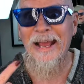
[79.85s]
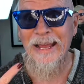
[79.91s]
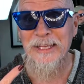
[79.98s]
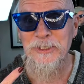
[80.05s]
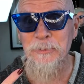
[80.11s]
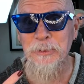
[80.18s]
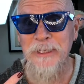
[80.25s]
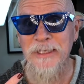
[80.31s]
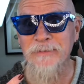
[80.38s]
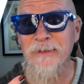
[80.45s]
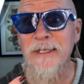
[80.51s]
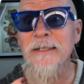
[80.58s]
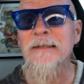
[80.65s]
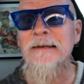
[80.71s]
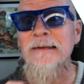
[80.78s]
Can you believe
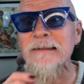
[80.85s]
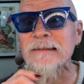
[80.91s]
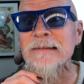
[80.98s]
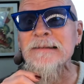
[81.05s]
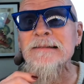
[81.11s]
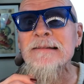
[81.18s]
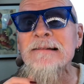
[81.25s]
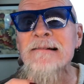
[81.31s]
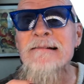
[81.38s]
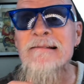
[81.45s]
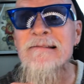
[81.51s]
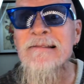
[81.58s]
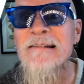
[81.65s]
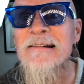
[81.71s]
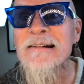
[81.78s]
it? Look at this.
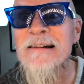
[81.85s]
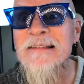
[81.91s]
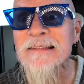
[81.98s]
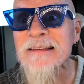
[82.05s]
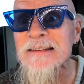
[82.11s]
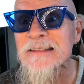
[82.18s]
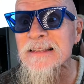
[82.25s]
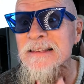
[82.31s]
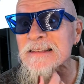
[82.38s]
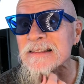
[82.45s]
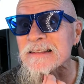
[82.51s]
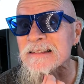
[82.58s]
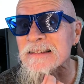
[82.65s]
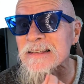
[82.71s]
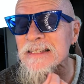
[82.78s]
Look at this. This
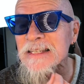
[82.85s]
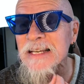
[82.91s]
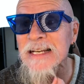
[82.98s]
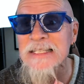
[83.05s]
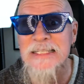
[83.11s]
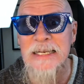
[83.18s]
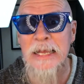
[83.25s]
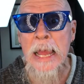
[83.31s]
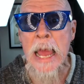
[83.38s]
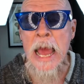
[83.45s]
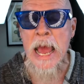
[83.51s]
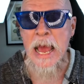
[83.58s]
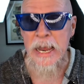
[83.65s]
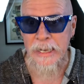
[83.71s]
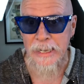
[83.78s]
is disgusting.
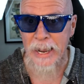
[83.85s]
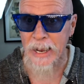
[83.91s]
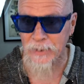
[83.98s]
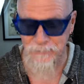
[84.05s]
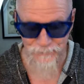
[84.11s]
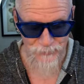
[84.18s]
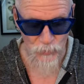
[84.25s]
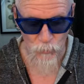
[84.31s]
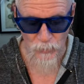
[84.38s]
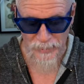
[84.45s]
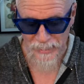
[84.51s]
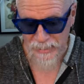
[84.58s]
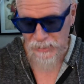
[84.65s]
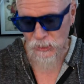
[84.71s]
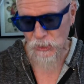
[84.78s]
Now, what
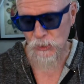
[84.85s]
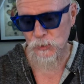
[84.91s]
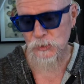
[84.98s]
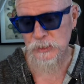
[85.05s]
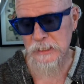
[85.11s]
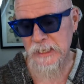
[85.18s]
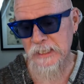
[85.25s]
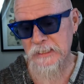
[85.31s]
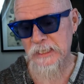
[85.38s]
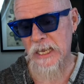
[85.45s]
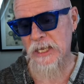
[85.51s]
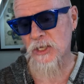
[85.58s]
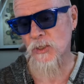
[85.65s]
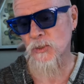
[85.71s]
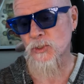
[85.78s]
I use is I
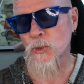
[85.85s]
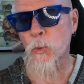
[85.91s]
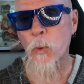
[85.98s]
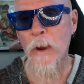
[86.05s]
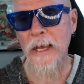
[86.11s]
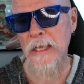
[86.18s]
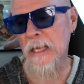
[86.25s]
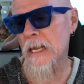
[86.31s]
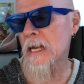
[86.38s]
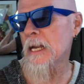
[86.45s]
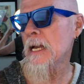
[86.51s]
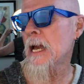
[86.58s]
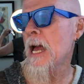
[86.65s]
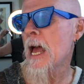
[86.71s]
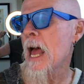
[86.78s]
use
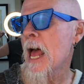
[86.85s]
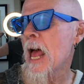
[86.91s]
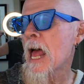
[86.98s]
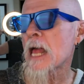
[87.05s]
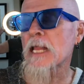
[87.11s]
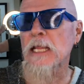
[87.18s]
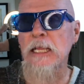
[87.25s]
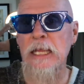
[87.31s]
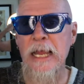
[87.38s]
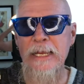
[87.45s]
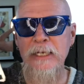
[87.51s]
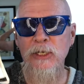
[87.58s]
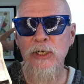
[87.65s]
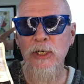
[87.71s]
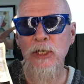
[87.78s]
Wella
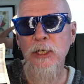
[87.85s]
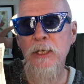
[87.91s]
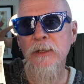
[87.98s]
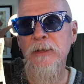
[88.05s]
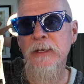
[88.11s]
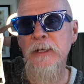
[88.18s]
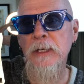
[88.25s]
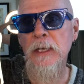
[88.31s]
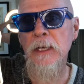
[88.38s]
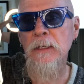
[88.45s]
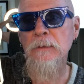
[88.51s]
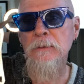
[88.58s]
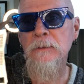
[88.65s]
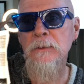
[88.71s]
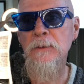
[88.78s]
Lightener. There you
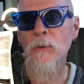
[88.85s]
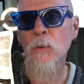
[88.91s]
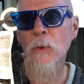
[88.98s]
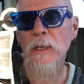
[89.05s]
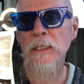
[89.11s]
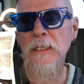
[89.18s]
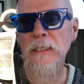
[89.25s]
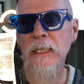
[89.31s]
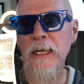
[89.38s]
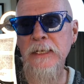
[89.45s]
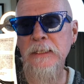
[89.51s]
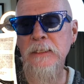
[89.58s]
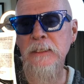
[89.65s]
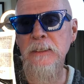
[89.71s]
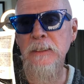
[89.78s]
go. Wella
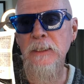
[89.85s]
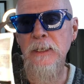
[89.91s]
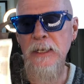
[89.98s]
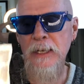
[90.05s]
Lightener.